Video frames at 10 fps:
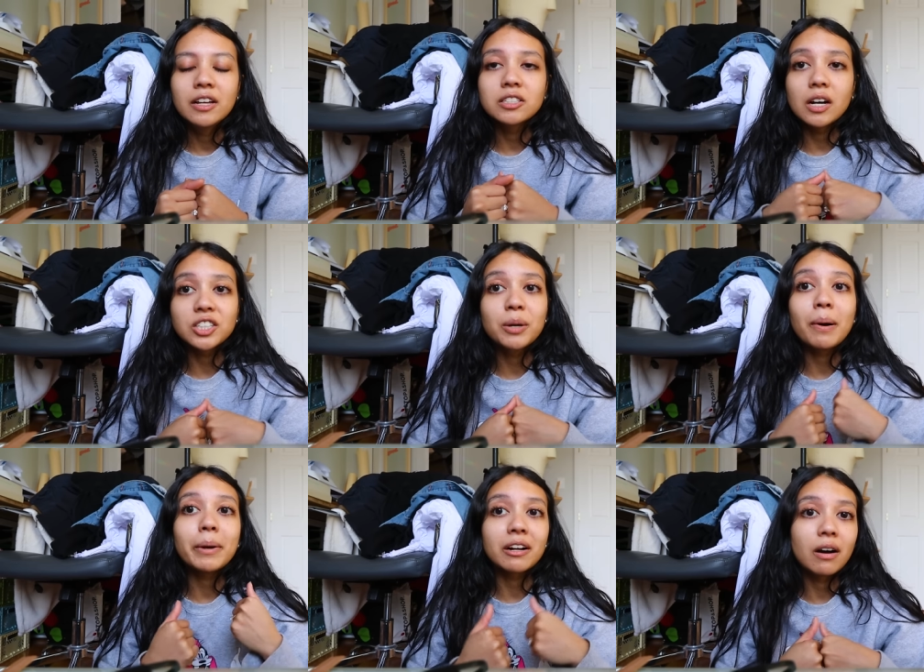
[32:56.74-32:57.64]
talked to her
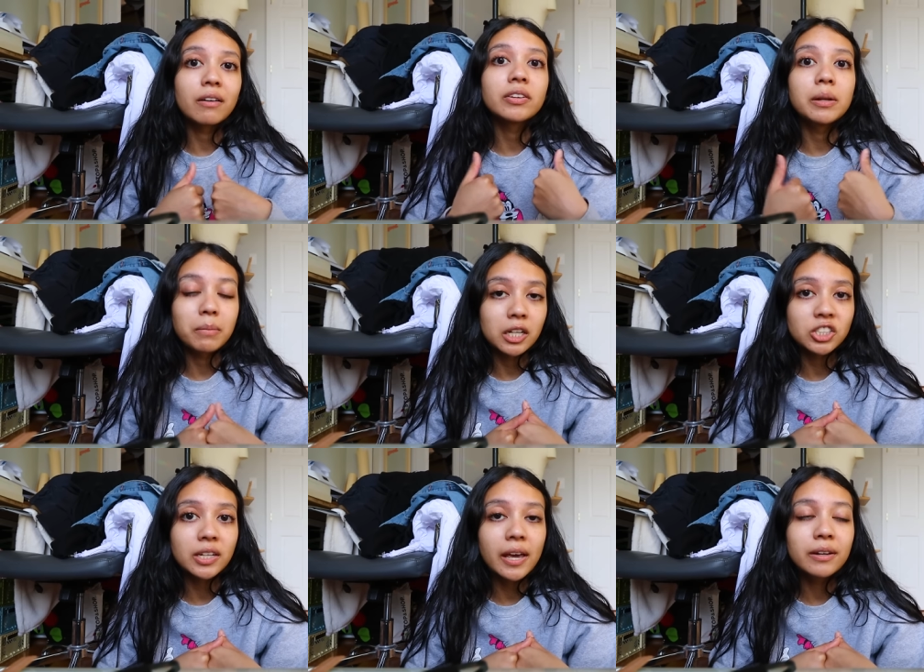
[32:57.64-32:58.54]
about my coffee and
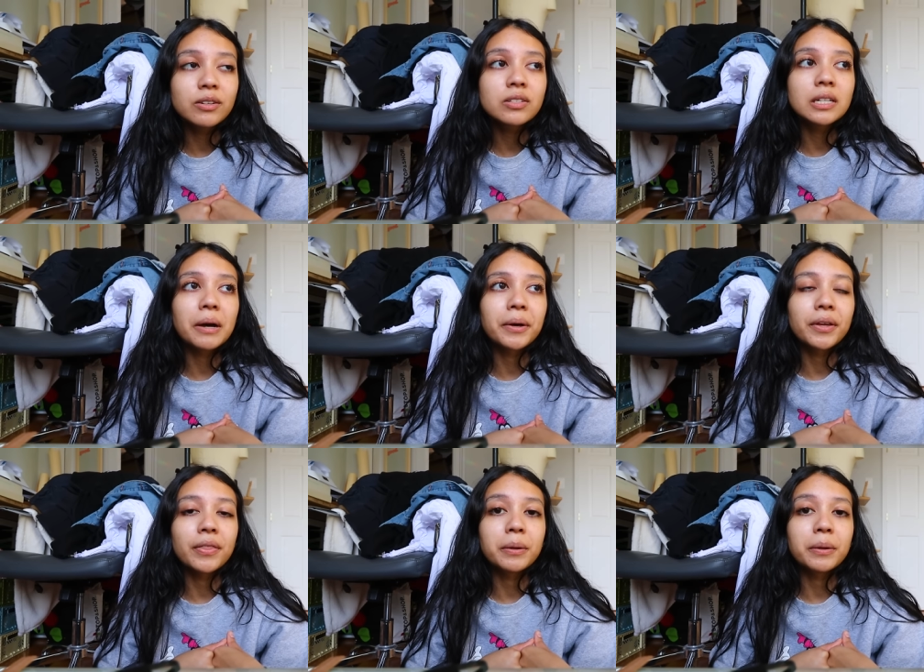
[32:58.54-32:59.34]
matcha candles and how I thought